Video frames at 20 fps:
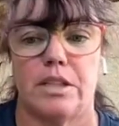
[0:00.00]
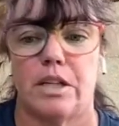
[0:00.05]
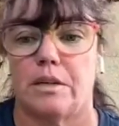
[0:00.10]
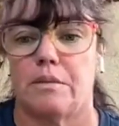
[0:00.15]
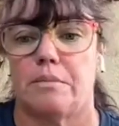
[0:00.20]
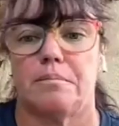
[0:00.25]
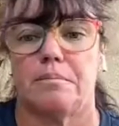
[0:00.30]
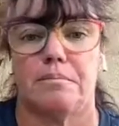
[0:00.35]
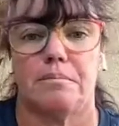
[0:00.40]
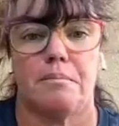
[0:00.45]

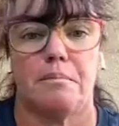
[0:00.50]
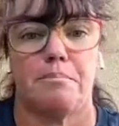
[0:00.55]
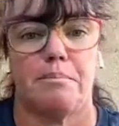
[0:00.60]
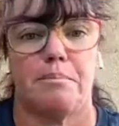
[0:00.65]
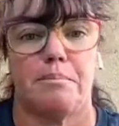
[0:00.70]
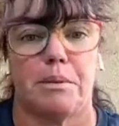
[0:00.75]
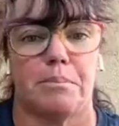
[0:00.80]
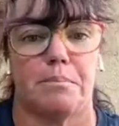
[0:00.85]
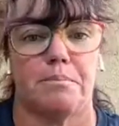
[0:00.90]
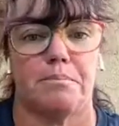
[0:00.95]
Done.
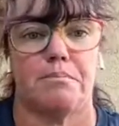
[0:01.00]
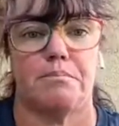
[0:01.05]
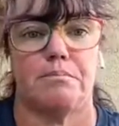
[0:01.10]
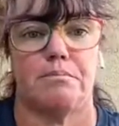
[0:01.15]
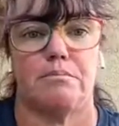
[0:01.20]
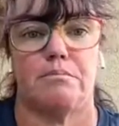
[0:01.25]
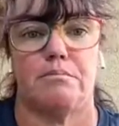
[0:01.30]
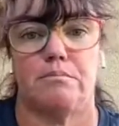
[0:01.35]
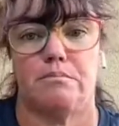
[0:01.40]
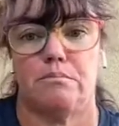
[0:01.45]
Boom.
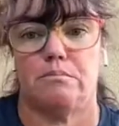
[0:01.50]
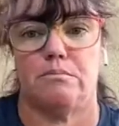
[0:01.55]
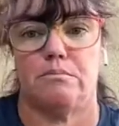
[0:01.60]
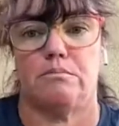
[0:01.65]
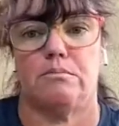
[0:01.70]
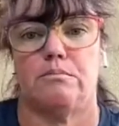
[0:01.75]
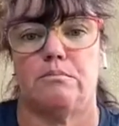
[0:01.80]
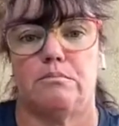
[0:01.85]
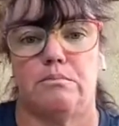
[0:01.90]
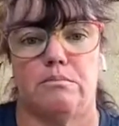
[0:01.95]

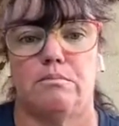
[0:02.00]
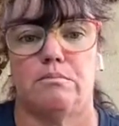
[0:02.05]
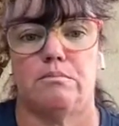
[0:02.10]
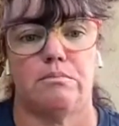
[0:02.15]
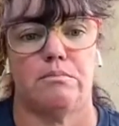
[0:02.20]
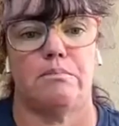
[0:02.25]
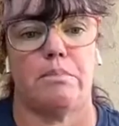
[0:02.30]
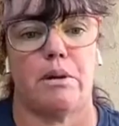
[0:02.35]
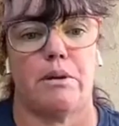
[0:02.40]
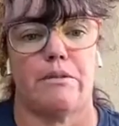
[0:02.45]

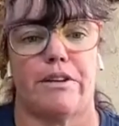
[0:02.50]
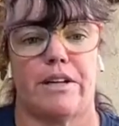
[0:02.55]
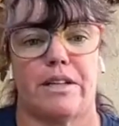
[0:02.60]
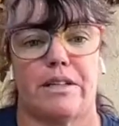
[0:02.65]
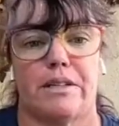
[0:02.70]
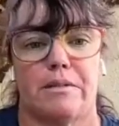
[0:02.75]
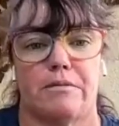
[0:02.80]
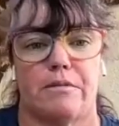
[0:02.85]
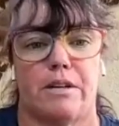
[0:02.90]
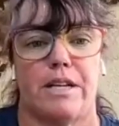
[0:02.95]

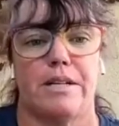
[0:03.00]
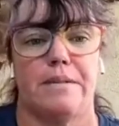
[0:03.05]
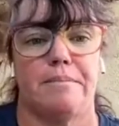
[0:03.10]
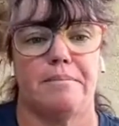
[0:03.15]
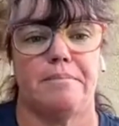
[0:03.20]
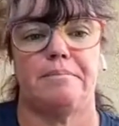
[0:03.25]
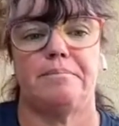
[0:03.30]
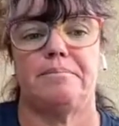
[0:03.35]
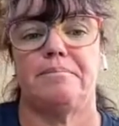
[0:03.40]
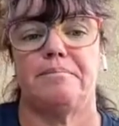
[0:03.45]
Perfect,
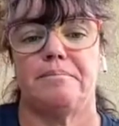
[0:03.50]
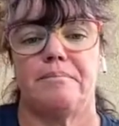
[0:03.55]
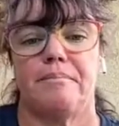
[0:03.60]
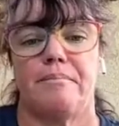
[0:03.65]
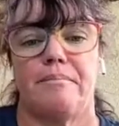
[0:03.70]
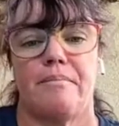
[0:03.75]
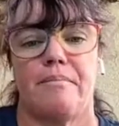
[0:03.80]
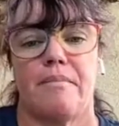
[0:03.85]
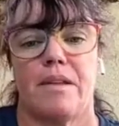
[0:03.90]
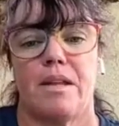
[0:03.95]
right?
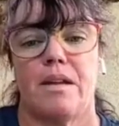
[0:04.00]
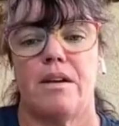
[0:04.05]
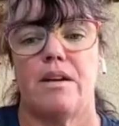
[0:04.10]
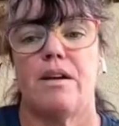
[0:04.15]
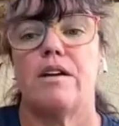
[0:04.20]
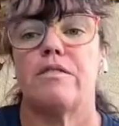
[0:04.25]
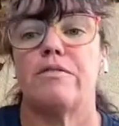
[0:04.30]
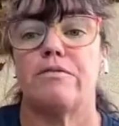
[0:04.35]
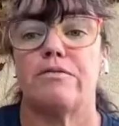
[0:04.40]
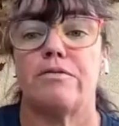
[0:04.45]

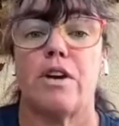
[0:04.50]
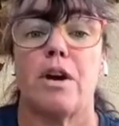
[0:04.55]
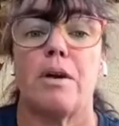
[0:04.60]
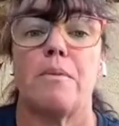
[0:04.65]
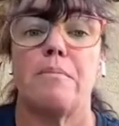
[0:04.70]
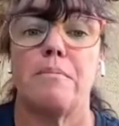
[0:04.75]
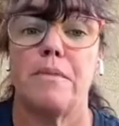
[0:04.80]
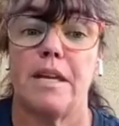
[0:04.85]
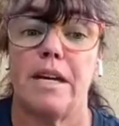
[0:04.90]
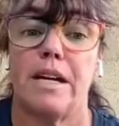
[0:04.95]

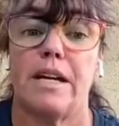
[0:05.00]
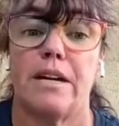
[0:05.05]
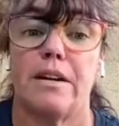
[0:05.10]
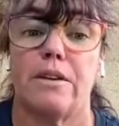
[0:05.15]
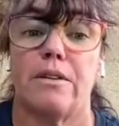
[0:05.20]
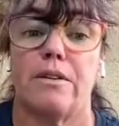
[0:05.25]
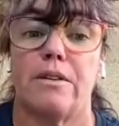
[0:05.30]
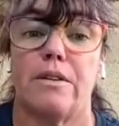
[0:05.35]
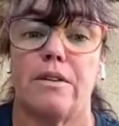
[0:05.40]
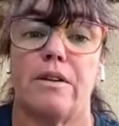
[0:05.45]
From
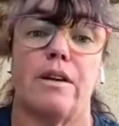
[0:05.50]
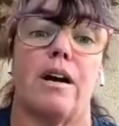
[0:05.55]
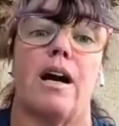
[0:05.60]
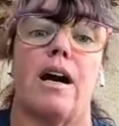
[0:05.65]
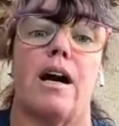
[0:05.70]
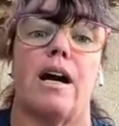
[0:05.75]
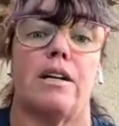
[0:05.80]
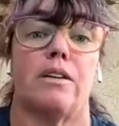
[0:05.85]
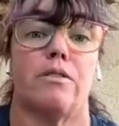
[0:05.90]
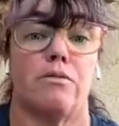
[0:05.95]
there,
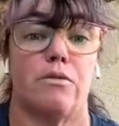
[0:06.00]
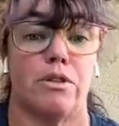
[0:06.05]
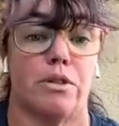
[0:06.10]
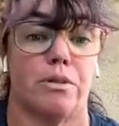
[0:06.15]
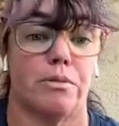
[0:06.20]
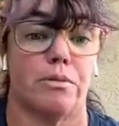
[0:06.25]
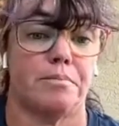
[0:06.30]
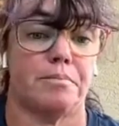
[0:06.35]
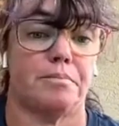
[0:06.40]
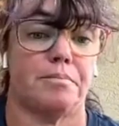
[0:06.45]
I
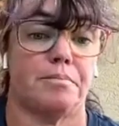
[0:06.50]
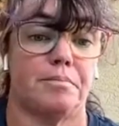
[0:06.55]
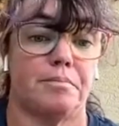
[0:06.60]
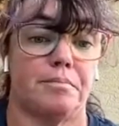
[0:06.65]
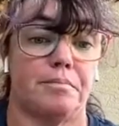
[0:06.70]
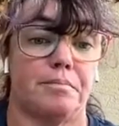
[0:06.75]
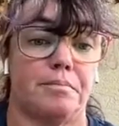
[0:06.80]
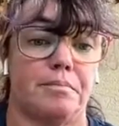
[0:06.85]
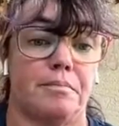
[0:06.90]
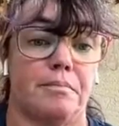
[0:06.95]
grew.
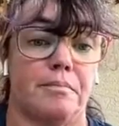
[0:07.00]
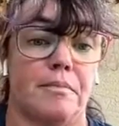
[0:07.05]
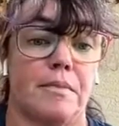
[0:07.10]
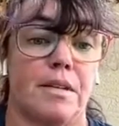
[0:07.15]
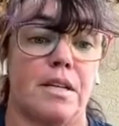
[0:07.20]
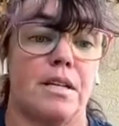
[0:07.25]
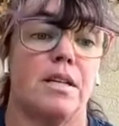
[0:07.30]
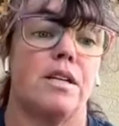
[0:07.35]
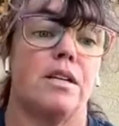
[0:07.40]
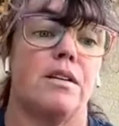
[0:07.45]

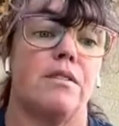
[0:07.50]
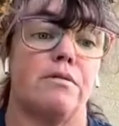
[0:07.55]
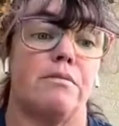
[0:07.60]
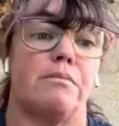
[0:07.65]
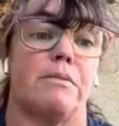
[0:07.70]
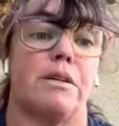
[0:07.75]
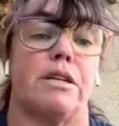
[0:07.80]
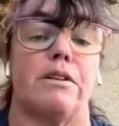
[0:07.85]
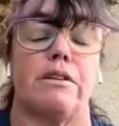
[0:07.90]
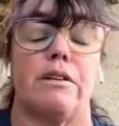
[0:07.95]

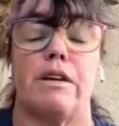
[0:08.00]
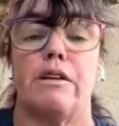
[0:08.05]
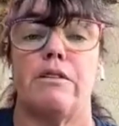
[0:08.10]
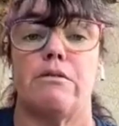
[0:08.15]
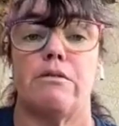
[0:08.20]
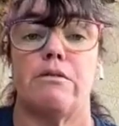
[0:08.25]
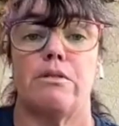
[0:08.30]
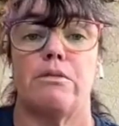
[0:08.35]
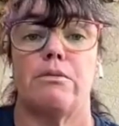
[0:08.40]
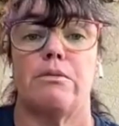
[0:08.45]
From there, I
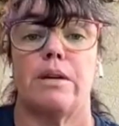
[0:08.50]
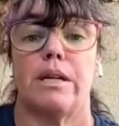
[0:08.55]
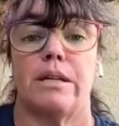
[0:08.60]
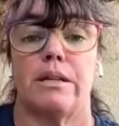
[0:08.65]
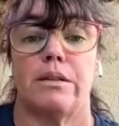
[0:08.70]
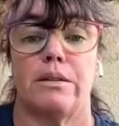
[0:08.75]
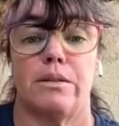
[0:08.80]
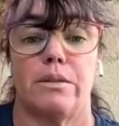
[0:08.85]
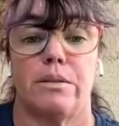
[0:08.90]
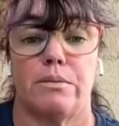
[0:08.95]
grew
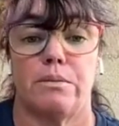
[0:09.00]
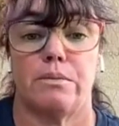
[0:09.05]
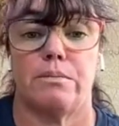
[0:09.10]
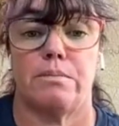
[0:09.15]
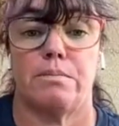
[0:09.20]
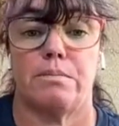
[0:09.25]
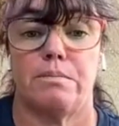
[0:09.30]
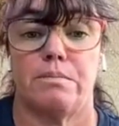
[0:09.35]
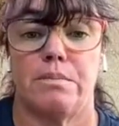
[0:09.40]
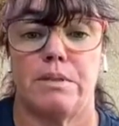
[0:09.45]
and
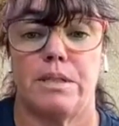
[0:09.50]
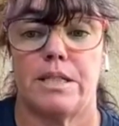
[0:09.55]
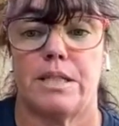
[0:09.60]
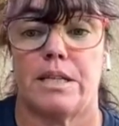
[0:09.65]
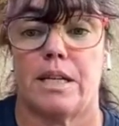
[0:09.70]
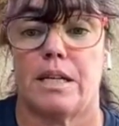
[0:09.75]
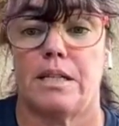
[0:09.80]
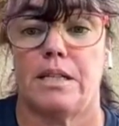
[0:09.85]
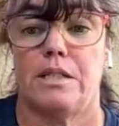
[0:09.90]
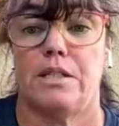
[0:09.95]

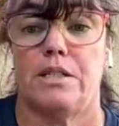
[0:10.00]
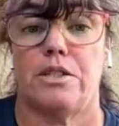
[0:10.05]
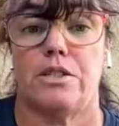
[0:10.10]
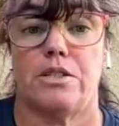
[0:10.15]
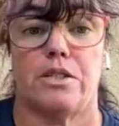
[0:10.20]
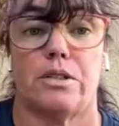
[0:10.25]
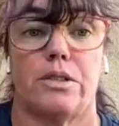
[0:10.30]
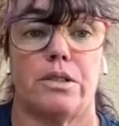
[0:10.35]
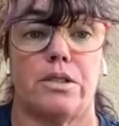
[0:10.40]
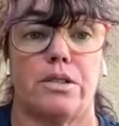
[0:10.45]
decided to
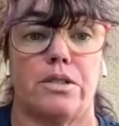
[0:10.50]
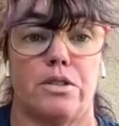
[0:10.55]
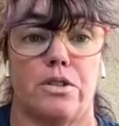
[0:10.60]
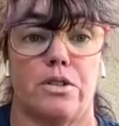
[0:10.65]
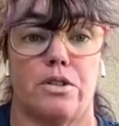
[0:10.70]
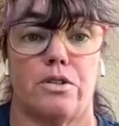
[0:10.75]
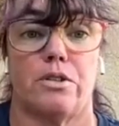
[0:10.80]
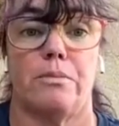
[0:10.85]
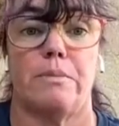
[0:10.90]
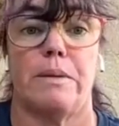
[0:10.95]
start on
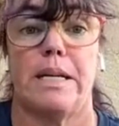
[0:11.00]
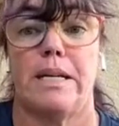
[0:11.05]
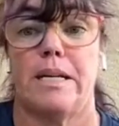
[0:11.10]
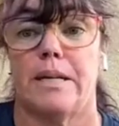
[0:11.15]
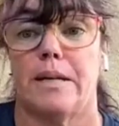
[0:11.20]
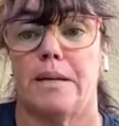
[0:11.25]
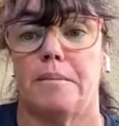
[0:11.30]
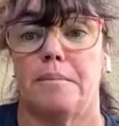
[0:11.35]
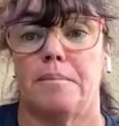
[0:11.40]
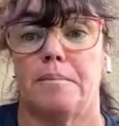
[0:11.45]
social
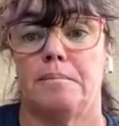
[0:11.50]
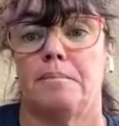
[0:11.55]
media.